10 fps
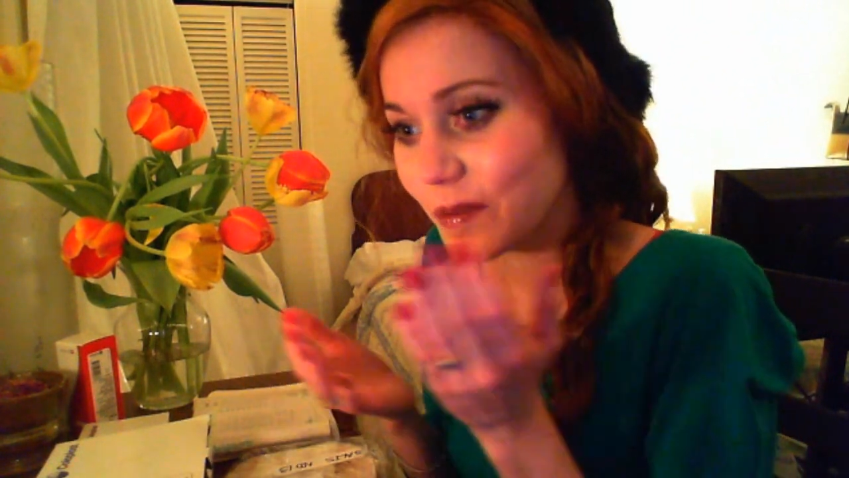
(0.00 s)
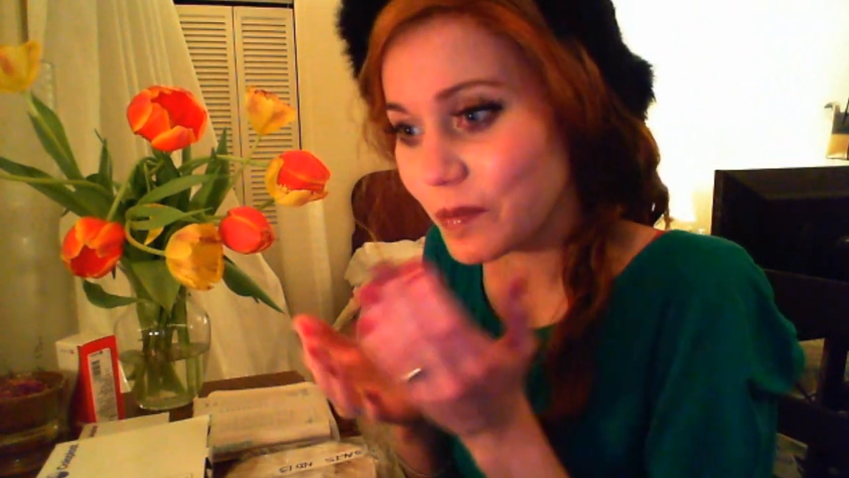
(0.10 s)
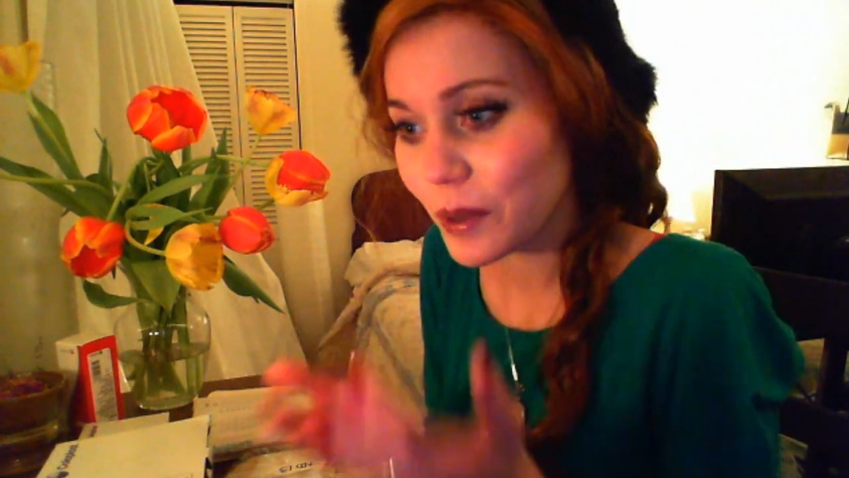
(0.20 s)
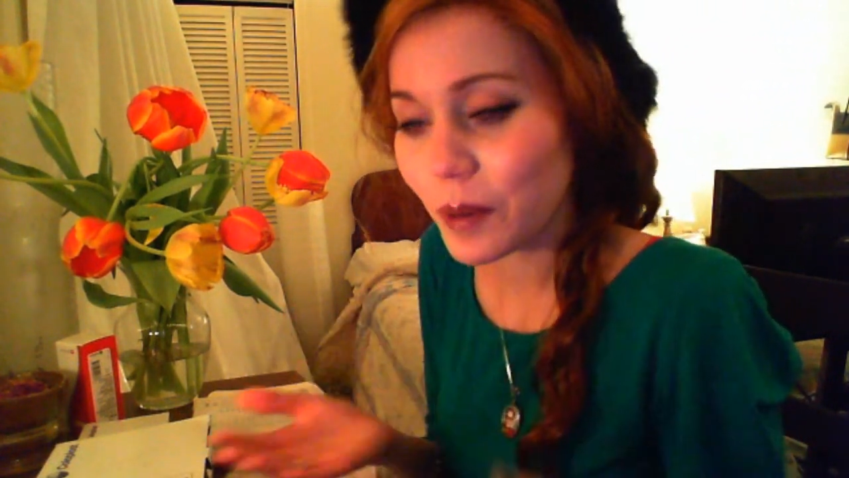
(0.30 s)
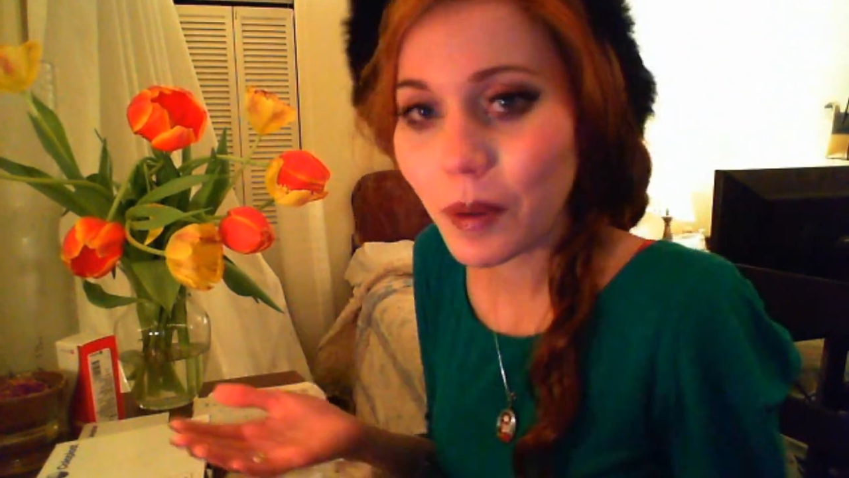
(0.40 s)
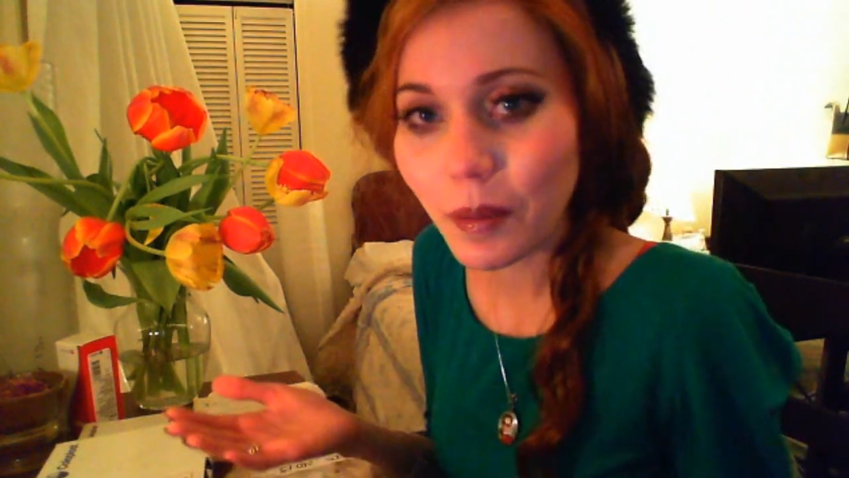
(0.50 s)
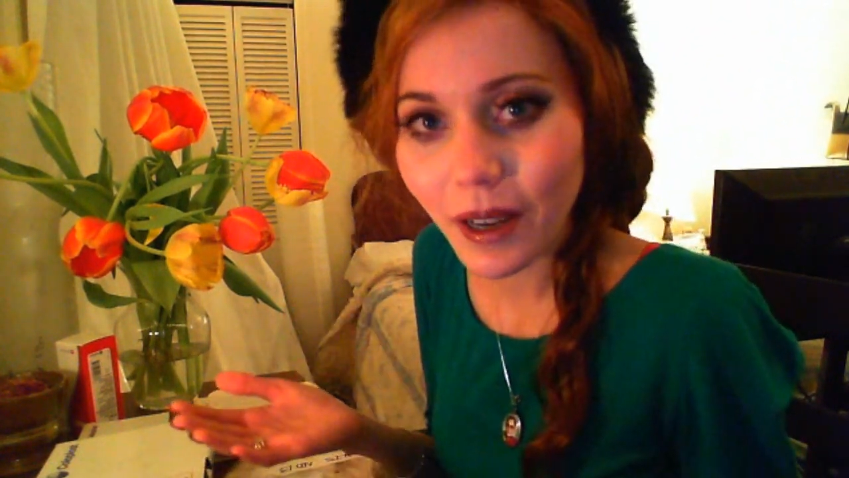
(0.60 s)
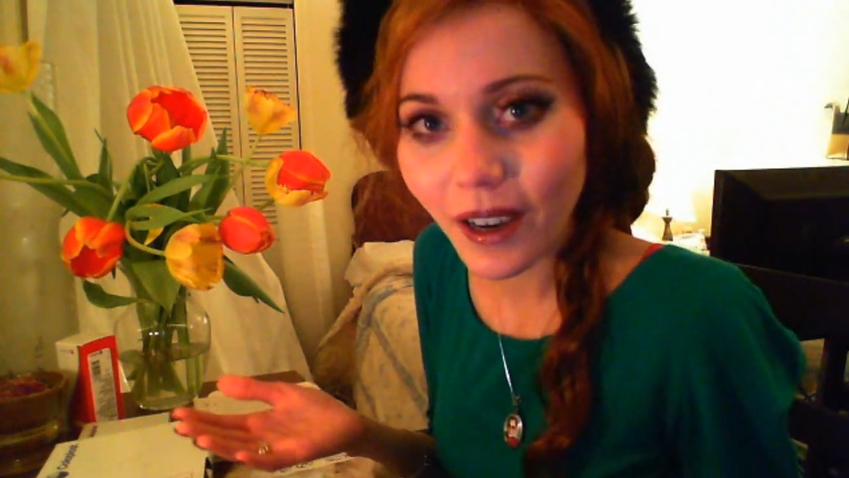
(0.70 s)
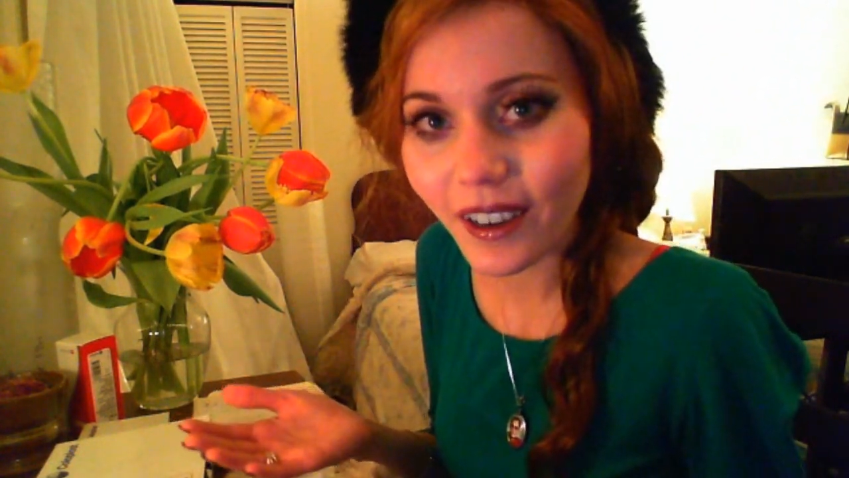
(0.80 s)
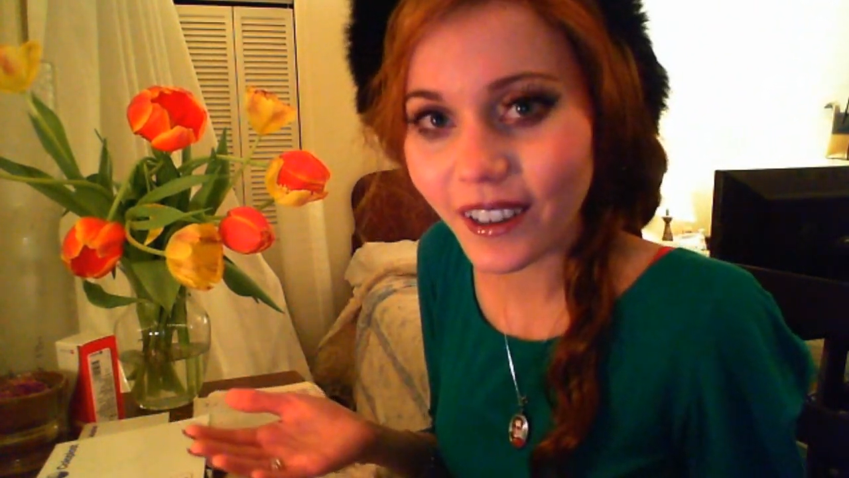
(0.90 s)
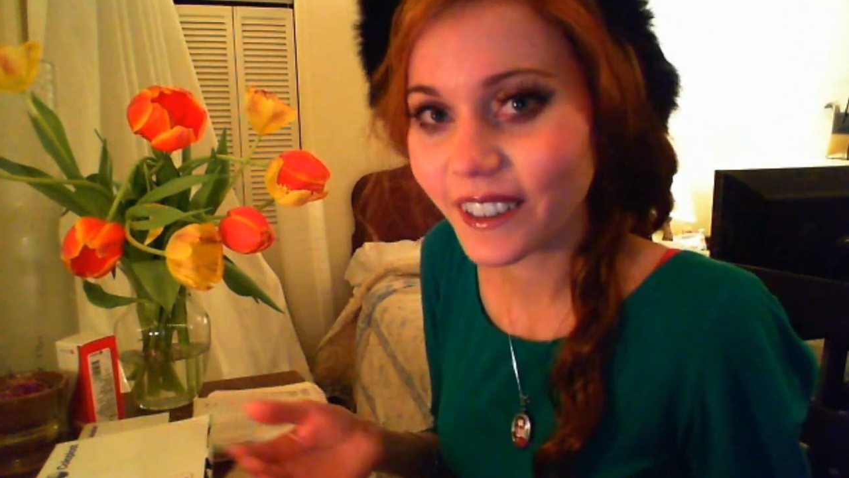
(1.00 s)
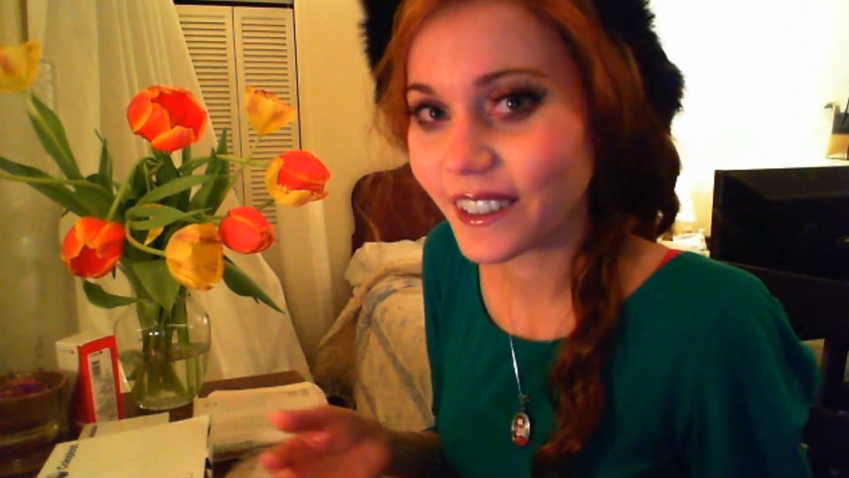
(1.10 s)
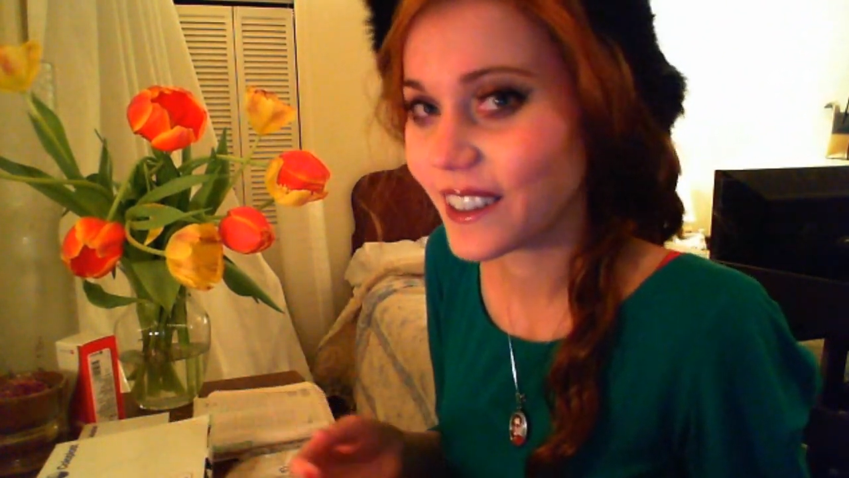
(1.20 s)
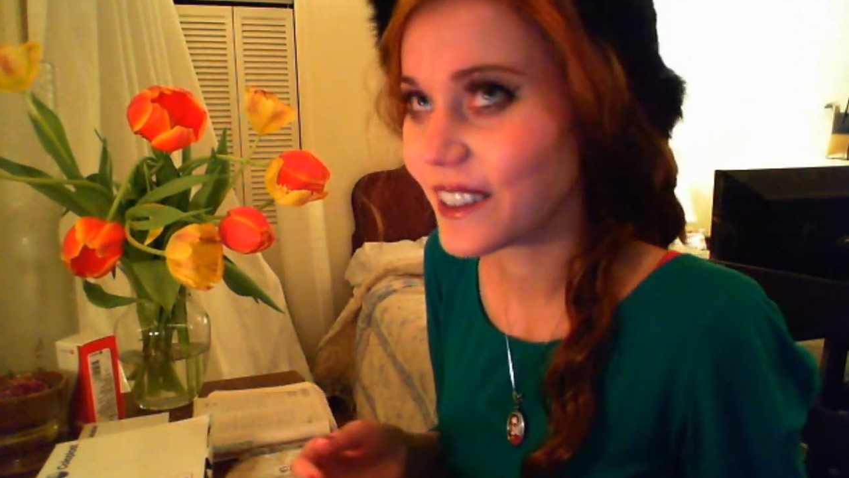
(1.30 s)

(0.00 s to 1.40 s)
blah blah blah, and then they